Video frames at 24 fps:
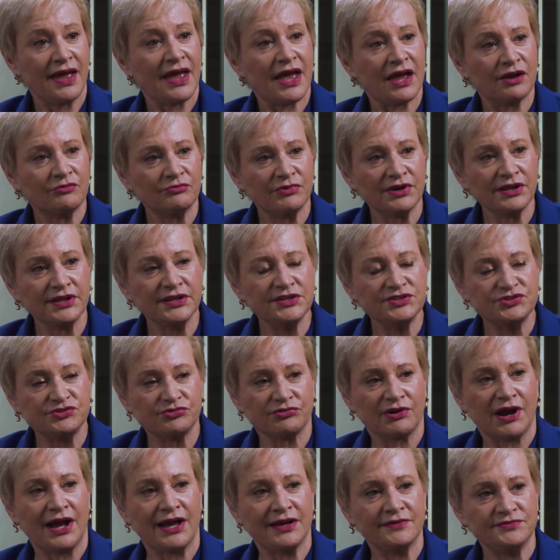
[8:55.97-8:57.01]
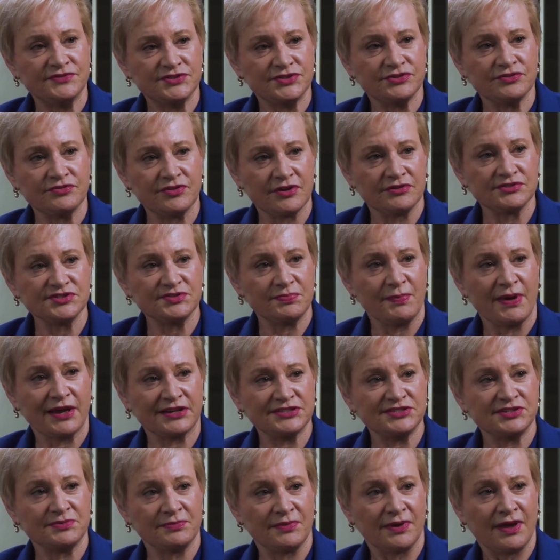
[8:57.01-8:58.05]
and really drive to those
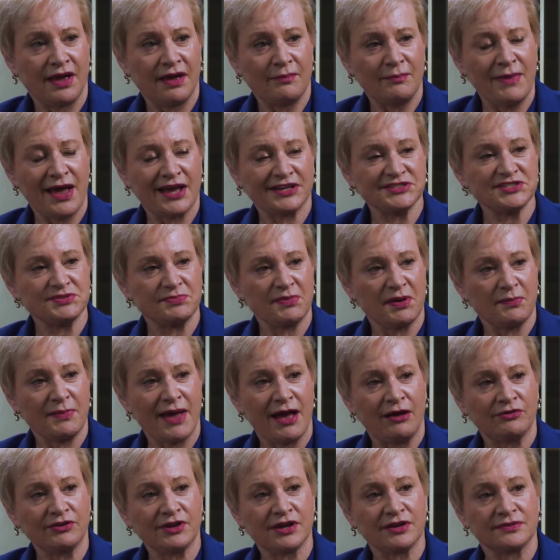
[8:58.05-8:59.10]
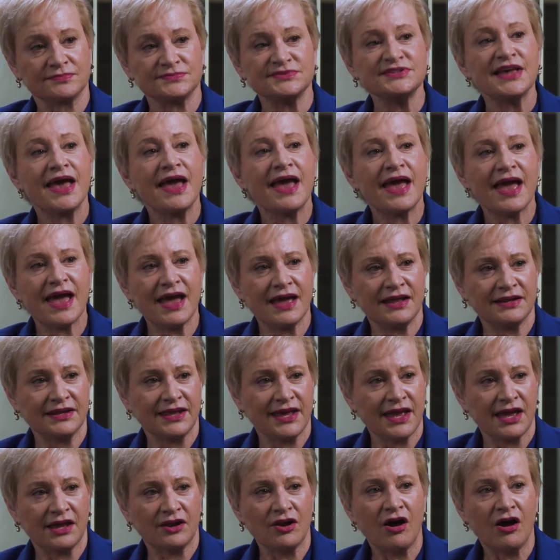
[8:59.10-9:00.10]
maximum outcomes and get